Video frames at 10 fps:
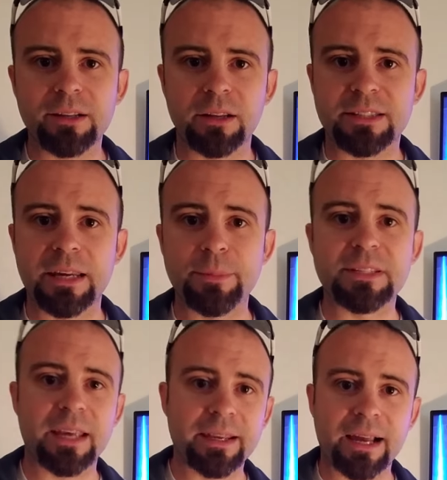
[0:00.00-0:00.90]
Like Sami
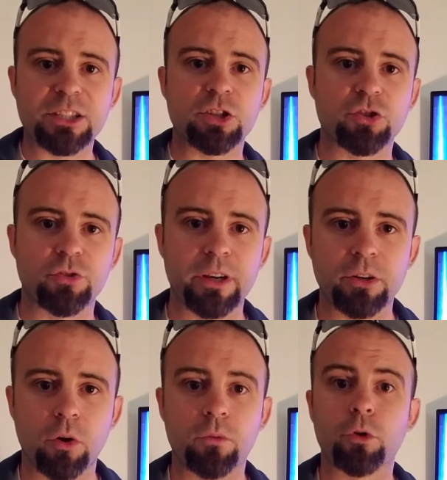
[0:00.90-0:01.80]
Zayn got traded
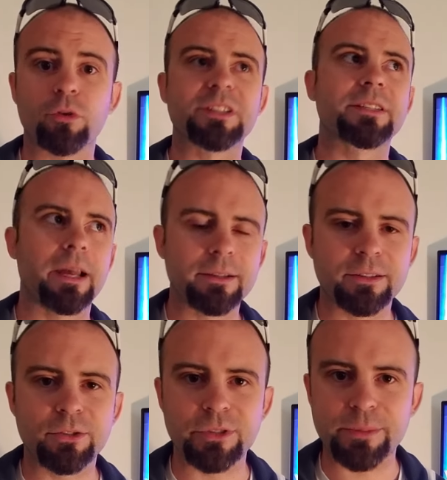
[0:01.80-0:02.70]
over or
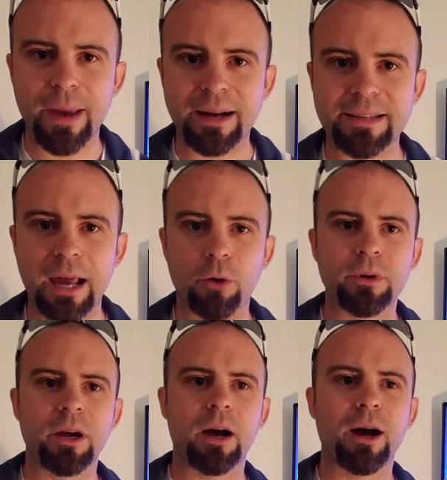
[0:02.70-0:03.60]
sent to SmackDown,
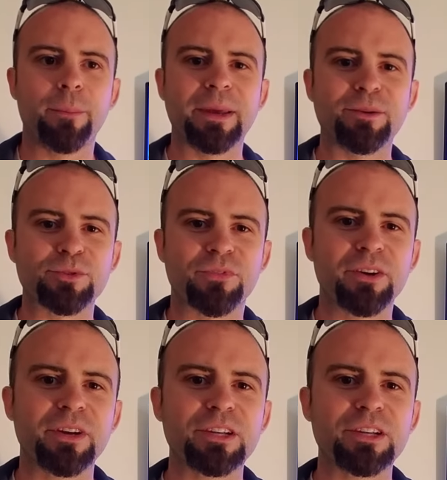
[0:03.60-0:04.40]
um, and it was very